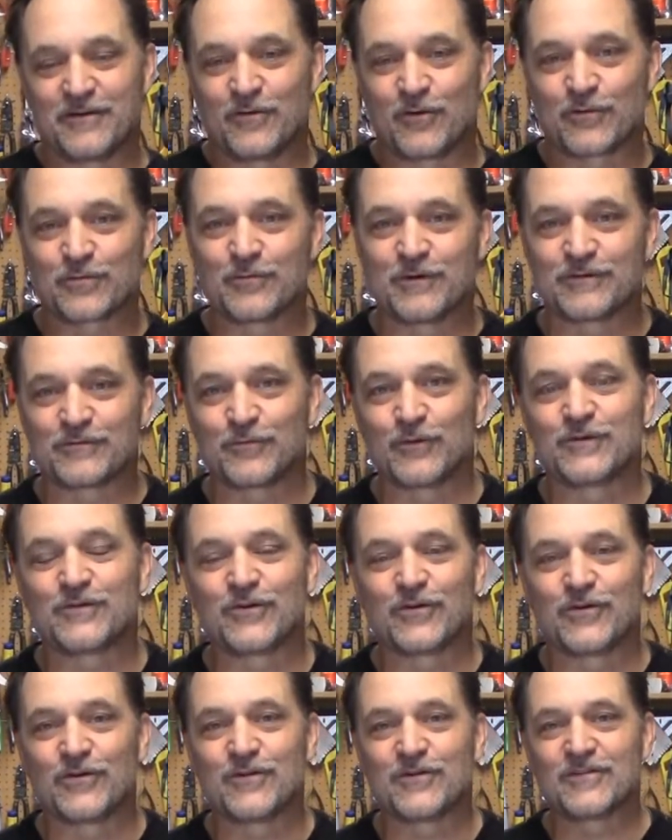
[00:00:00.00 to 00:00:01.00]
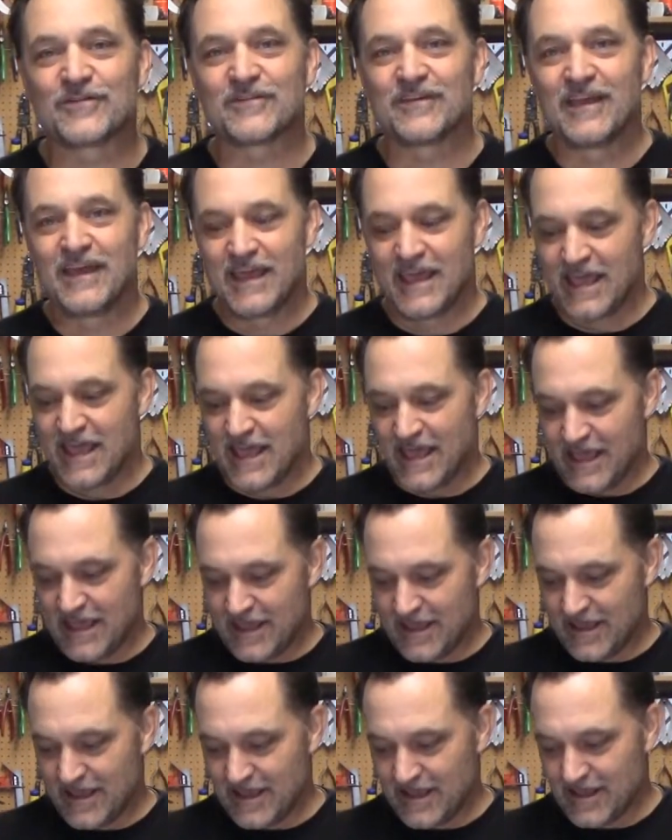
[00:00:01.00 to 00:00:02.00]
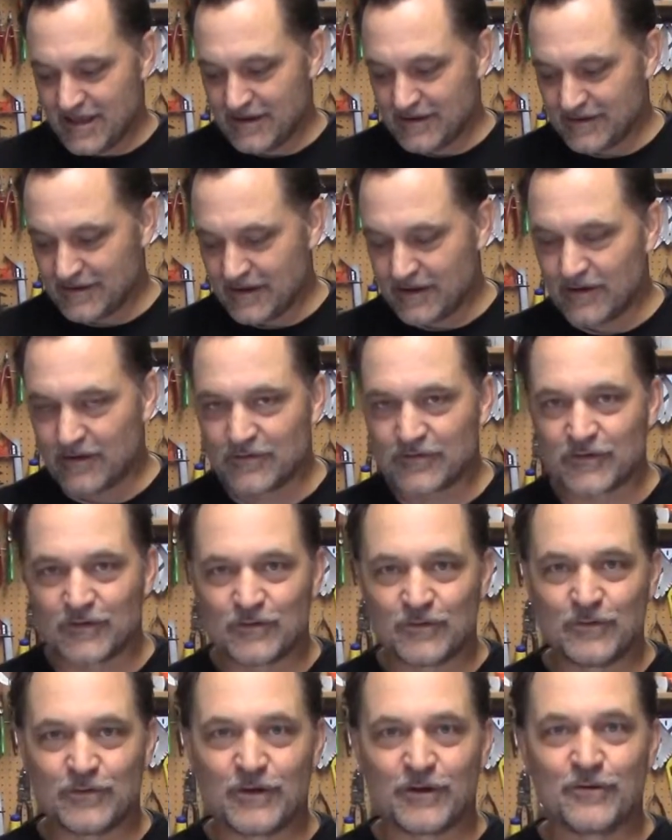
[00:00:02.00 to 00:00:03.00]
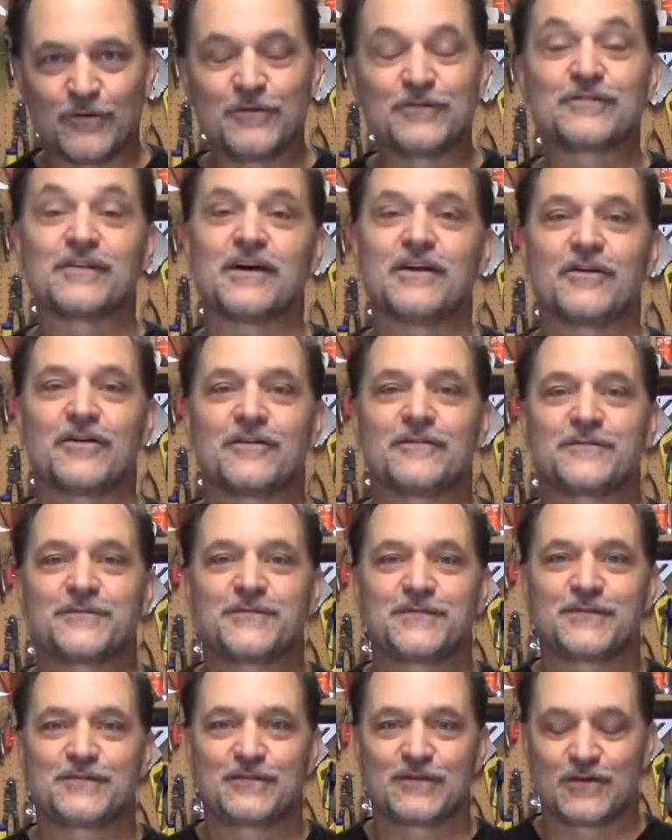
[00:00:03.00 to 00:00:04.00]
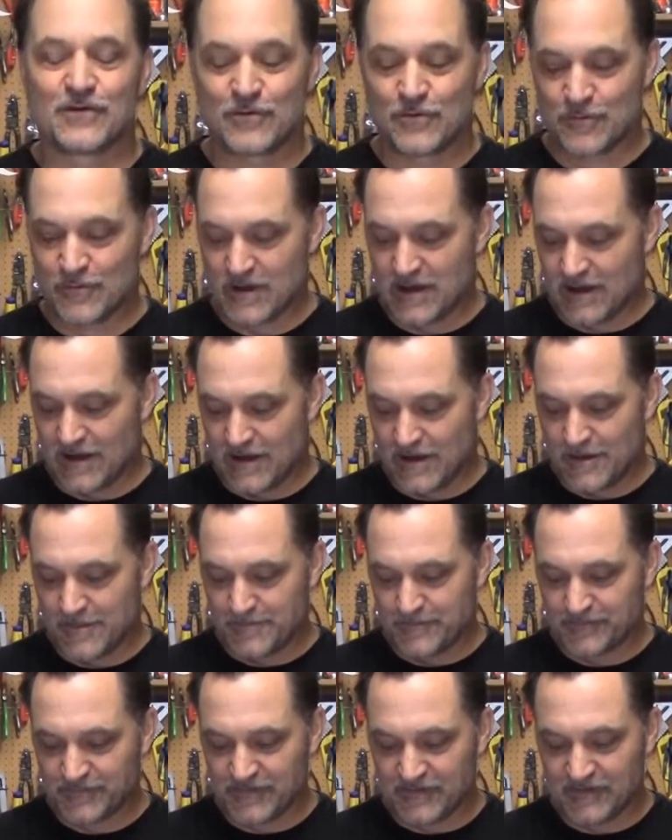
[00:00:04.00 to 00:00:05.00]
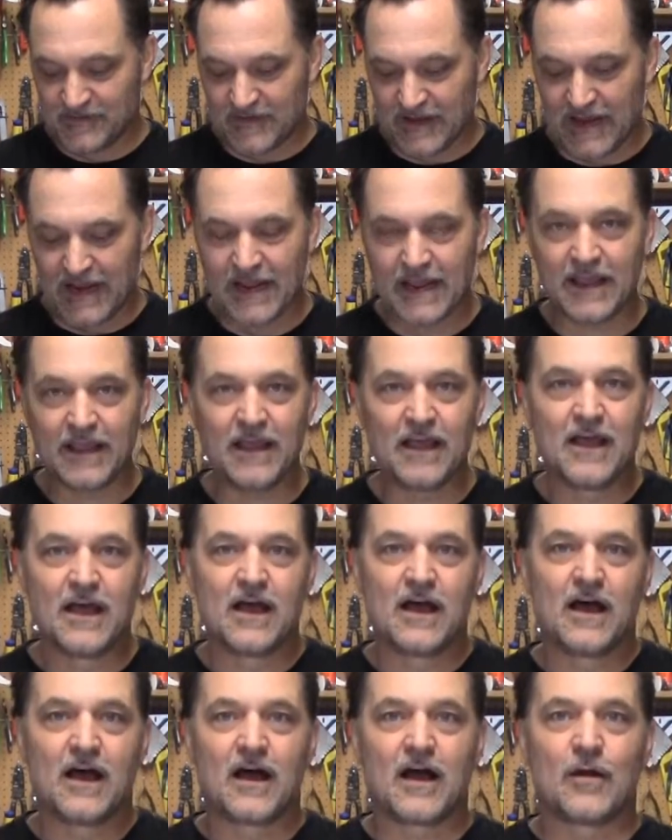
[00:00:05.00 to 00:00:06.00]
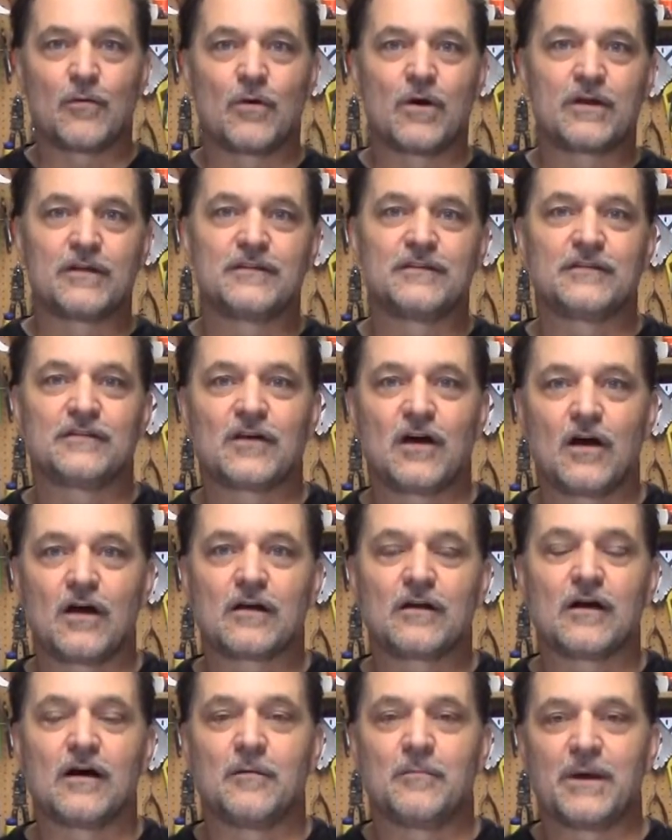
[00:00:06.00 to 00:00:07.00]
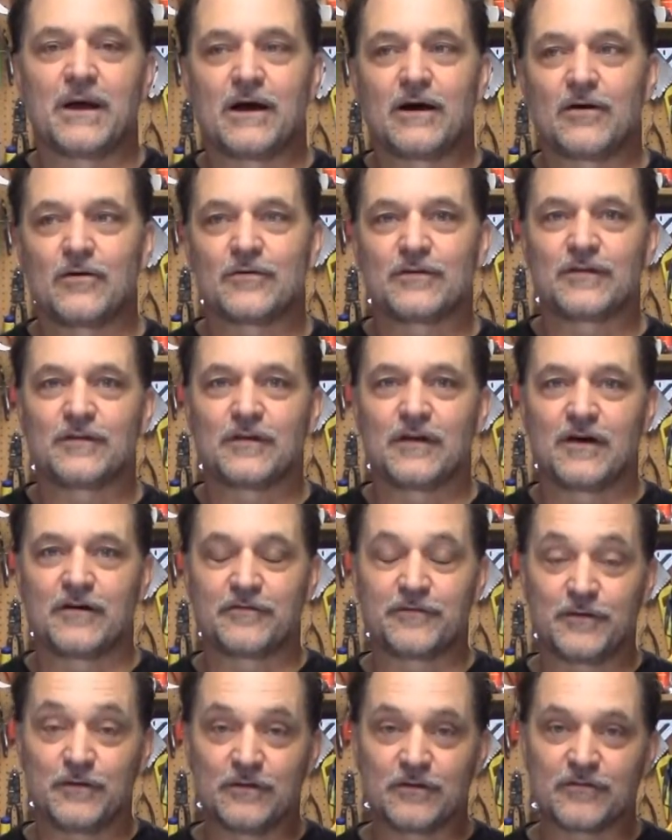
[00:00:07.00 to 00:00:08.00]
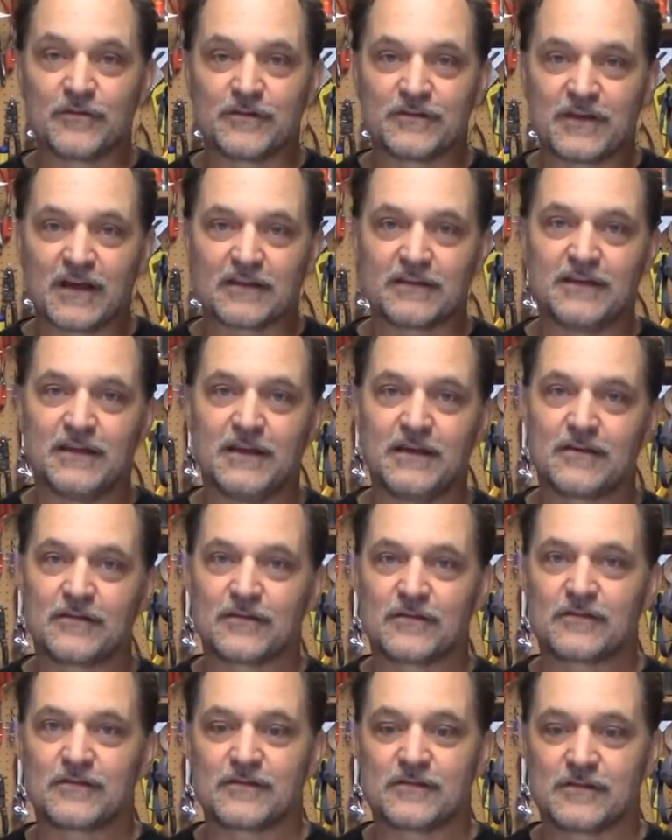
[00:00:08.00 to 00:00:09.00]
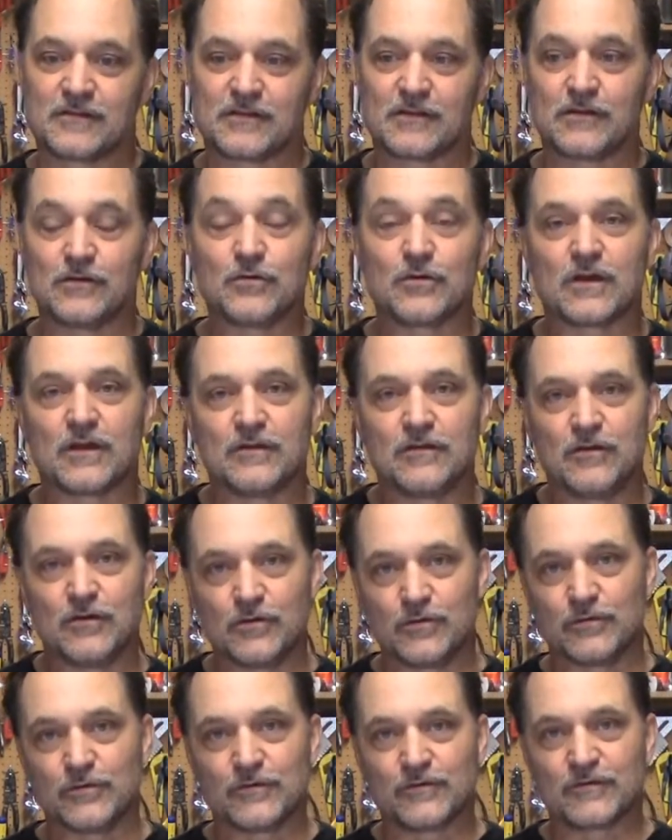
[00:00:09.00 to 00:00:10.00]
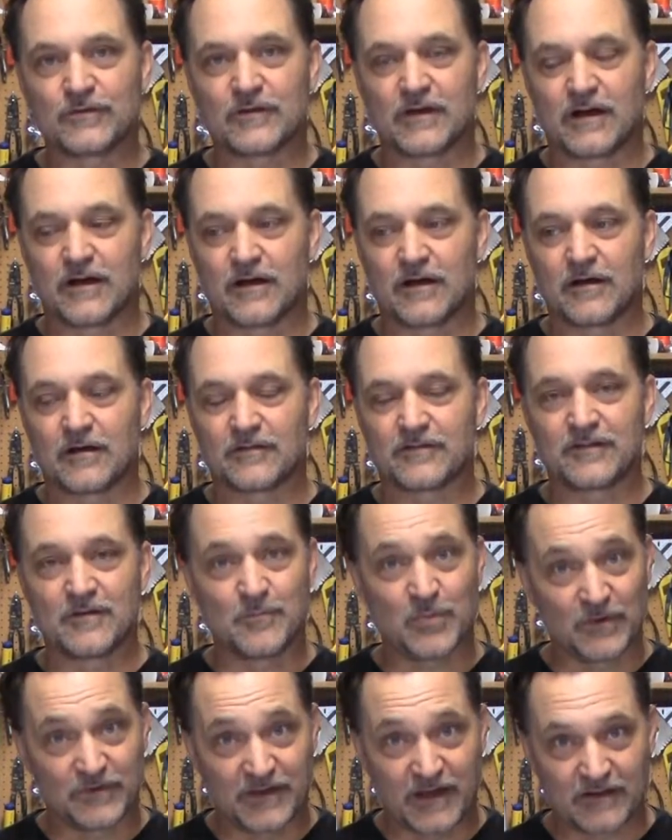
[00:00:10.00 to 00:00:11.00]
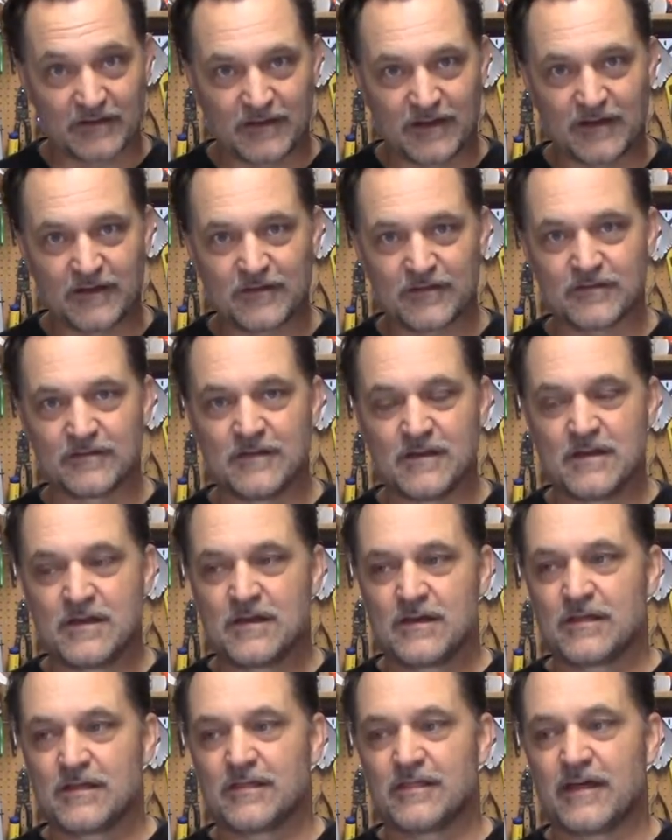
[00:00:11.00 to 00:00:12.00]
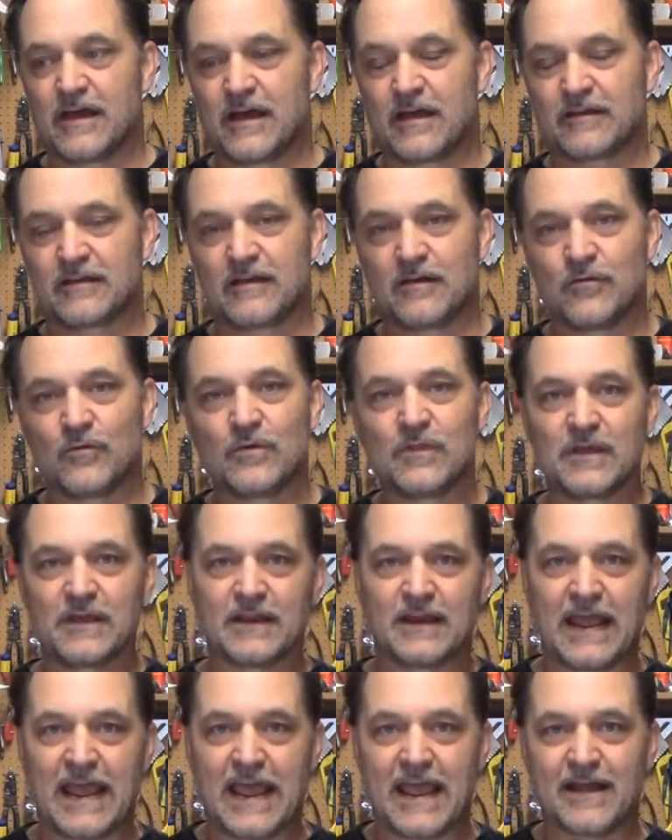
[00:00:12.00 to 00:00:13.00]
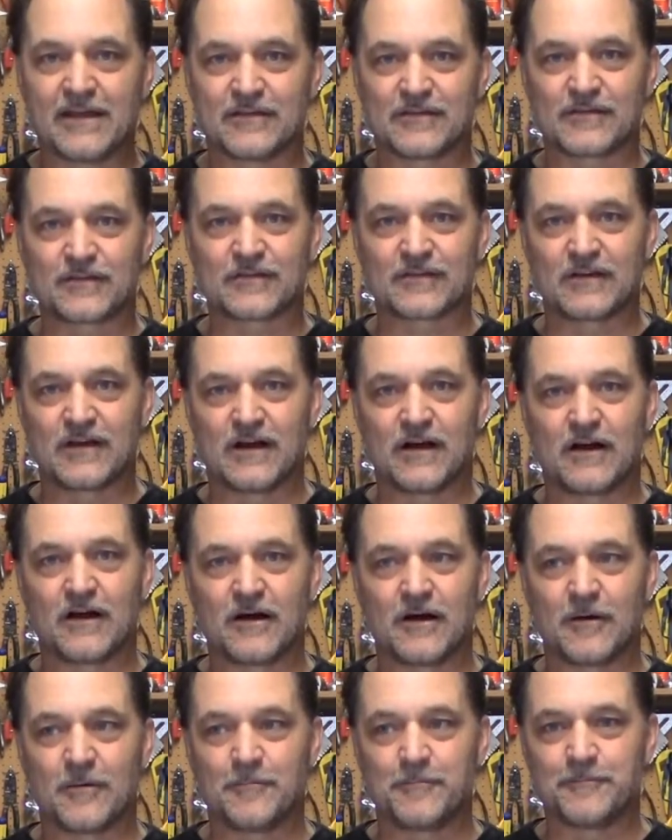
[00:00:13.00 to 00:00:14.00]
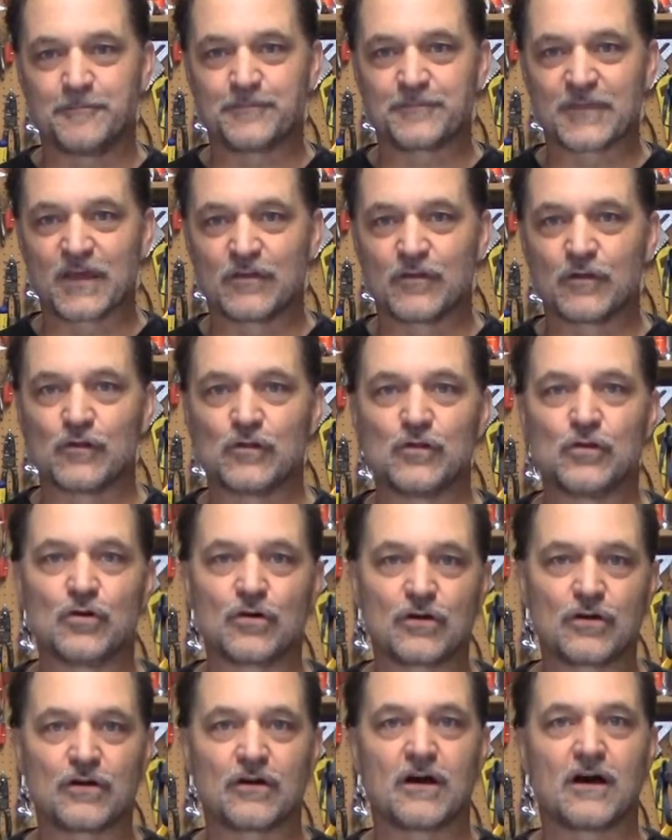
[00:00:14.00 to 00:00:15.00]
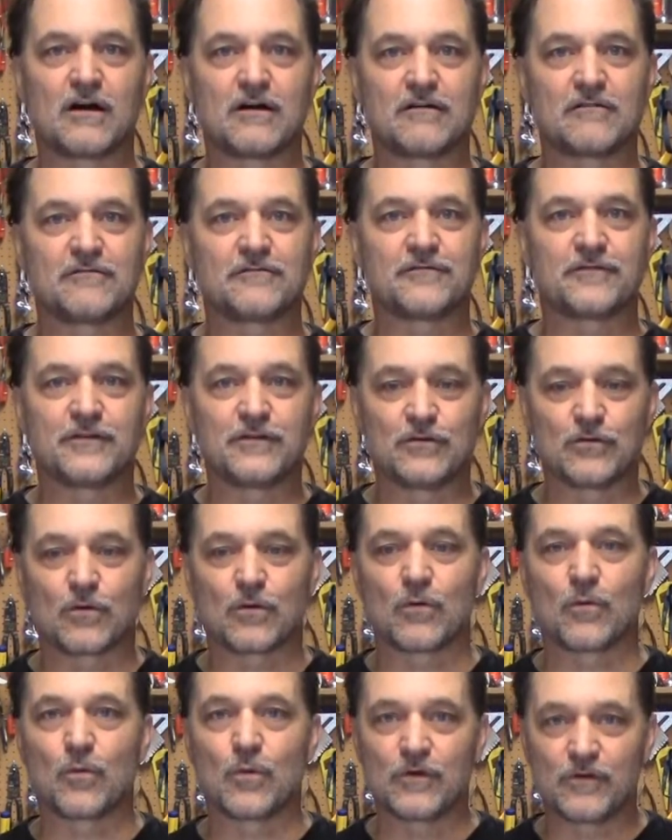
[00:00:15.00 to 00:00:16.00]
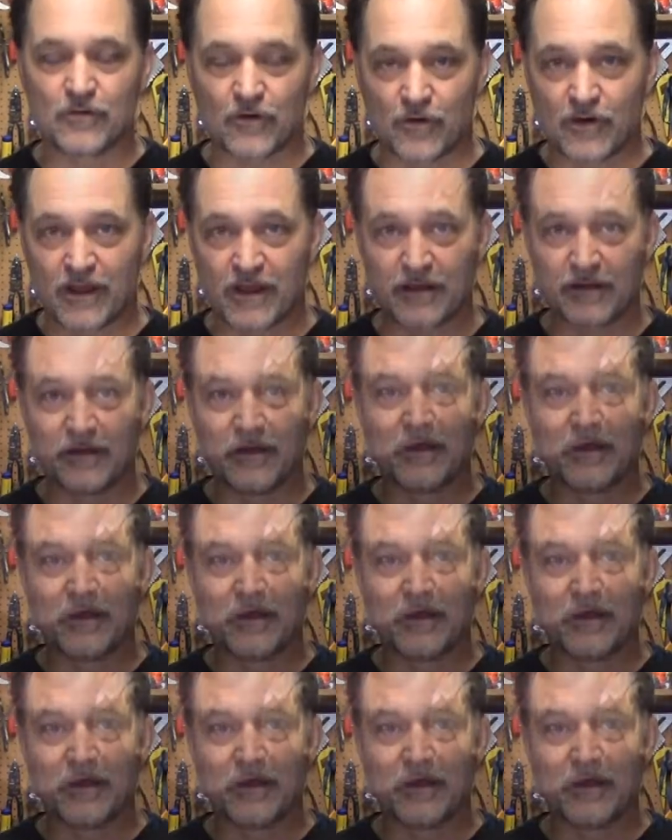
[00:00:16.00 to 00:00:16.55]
Northwest Woodturners, and I also do their newsletter. So today I wanted to talk about a few different techniques you can use, simple techniques that can really enhance the look of your wood turning.